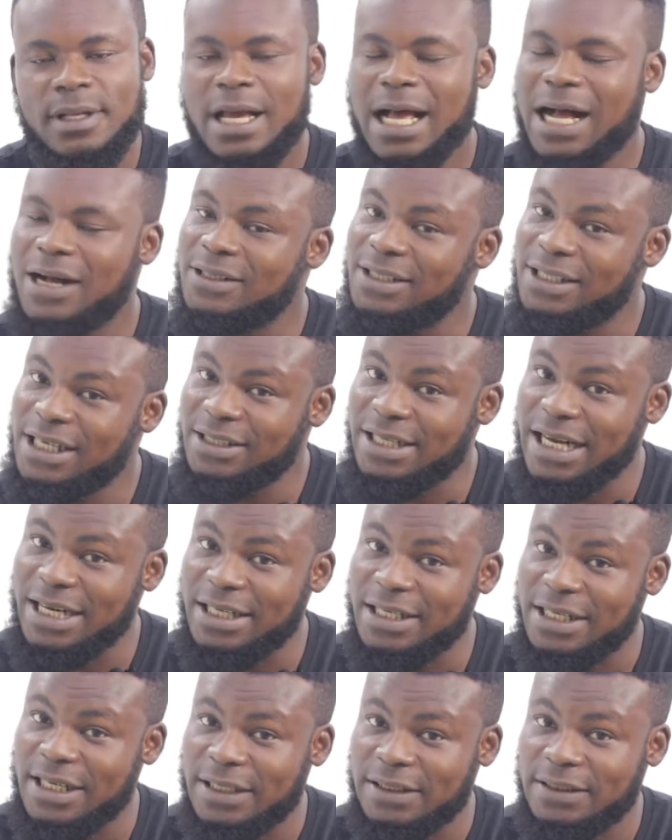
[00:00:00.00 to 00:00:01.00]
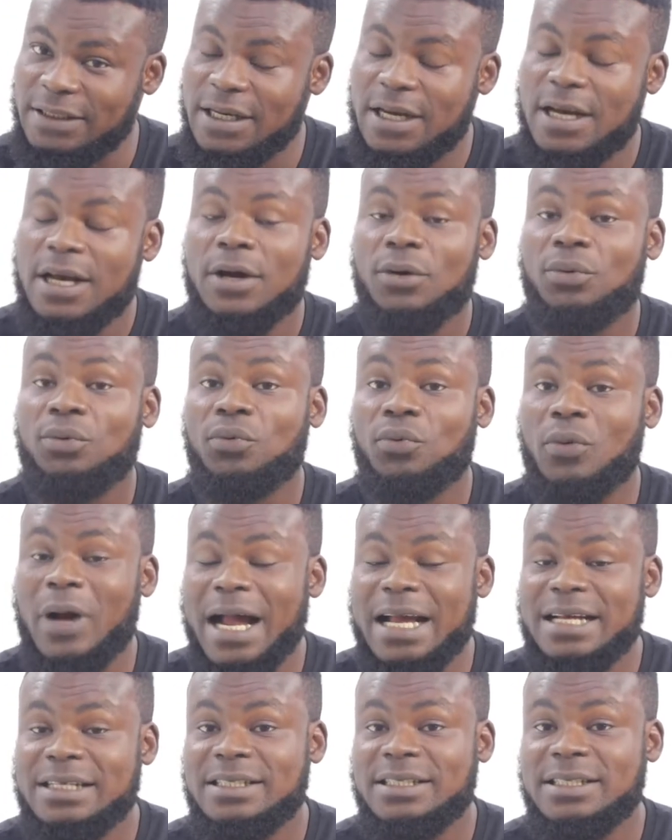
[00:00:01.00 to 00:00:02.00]
I'll take that again.
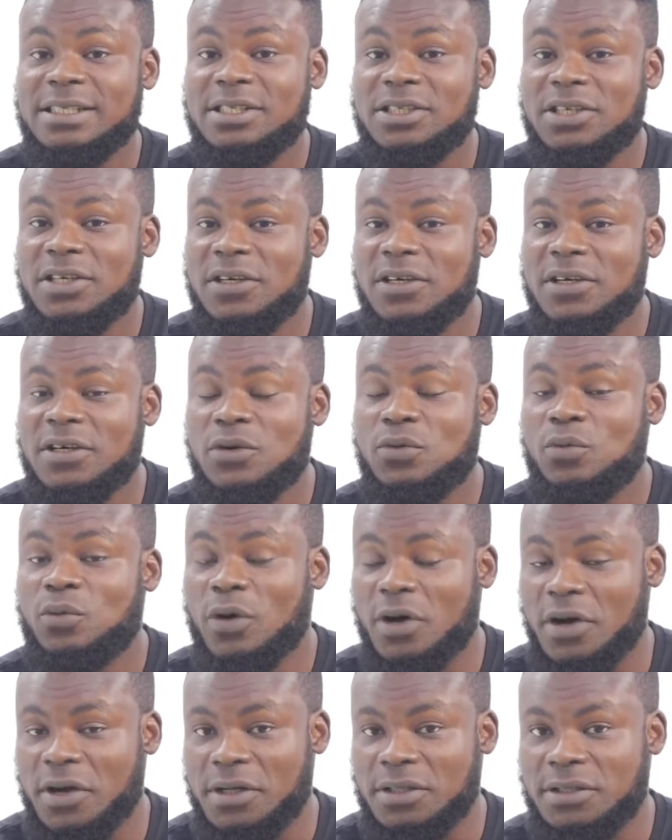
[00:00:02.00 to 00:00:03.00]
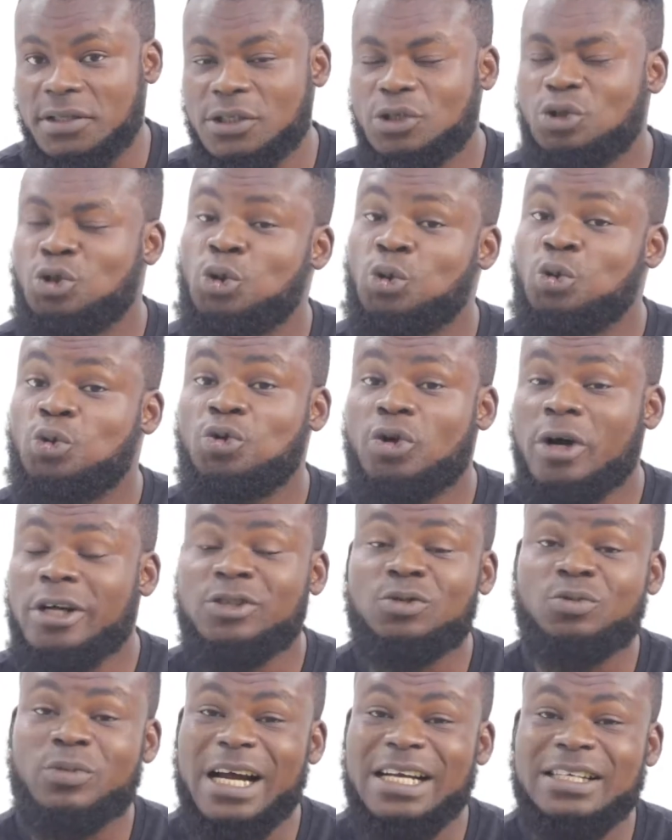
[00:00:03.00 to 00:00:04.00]
Write keywords. Do
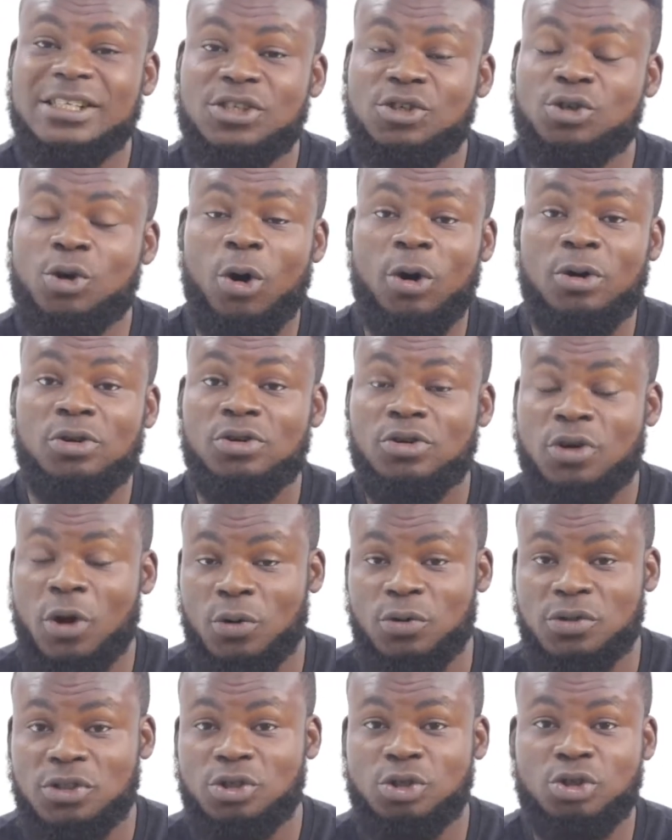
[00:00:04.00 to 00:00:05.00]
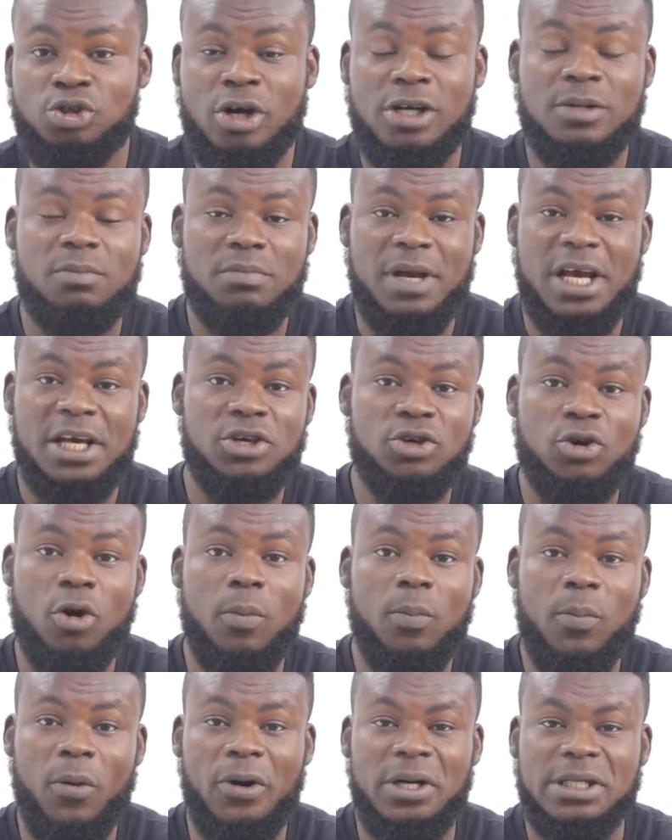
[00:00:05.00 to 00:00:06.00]
not write your notes. Do not make
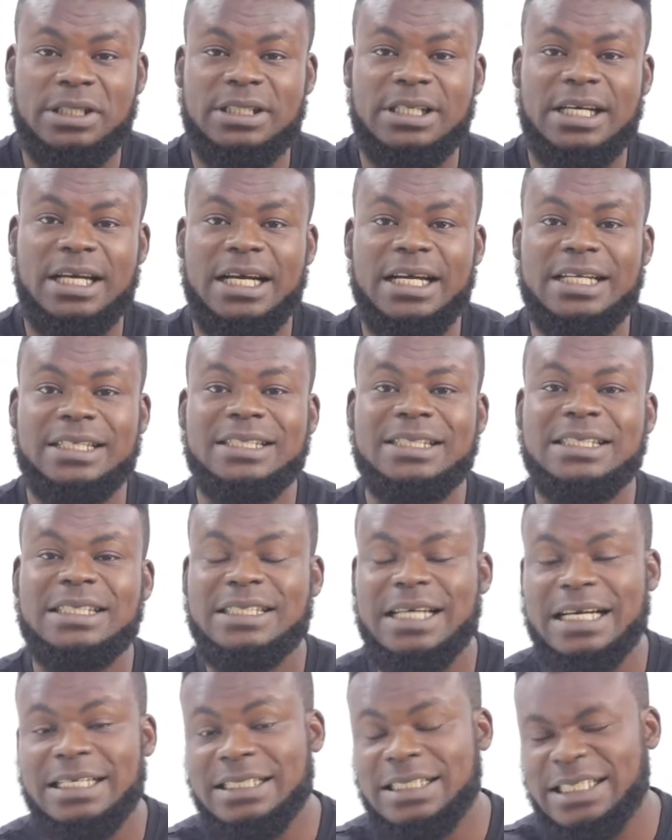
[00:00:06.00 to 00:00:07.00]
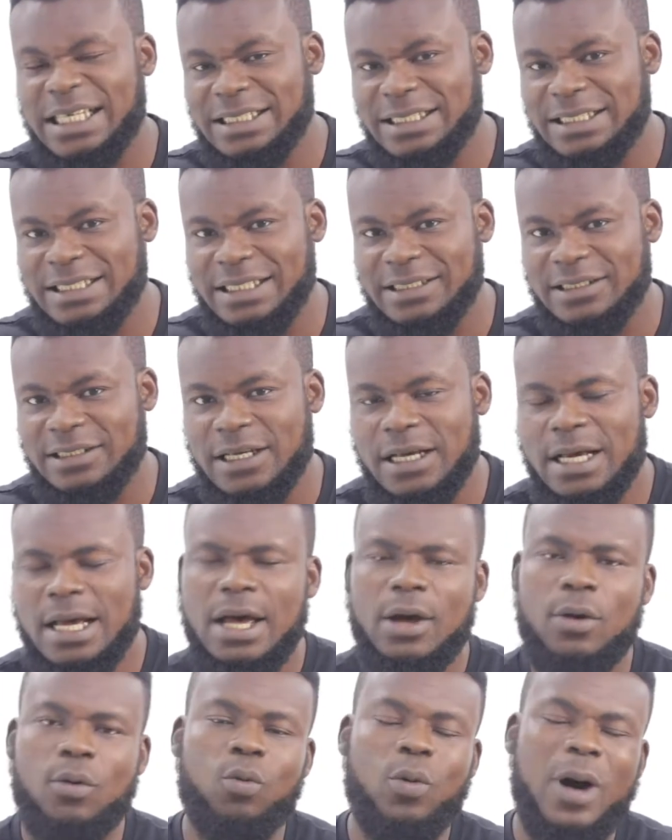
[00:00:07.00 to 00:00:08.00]
your points in sentences.
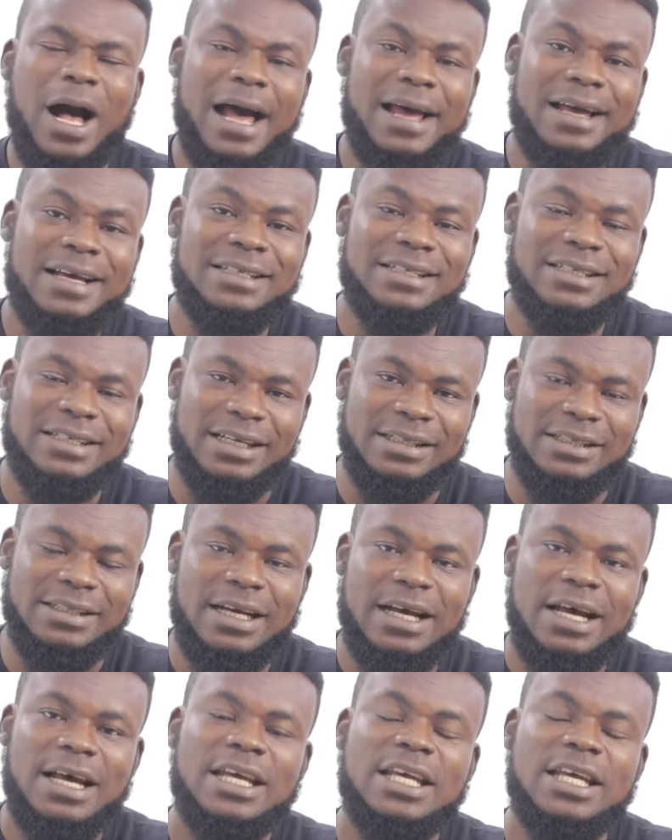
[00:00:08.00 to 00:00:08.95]
Why is this?